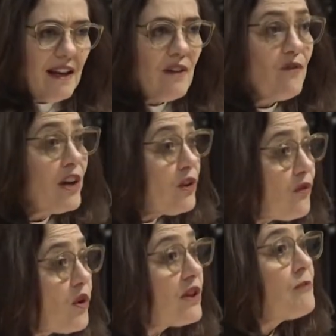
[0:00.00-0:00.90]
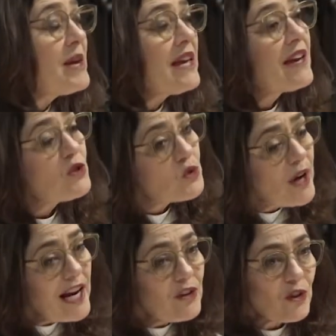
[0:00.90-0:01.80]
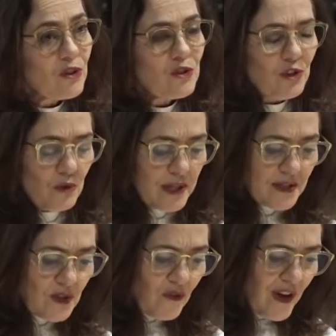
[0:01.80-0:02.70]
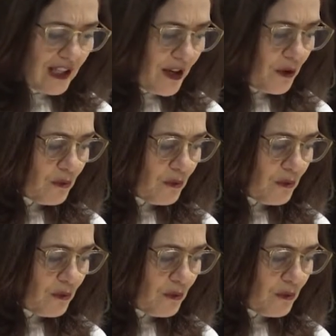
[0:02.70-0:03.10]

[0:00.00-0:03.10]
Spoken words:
fearful of being a traitor to his fellow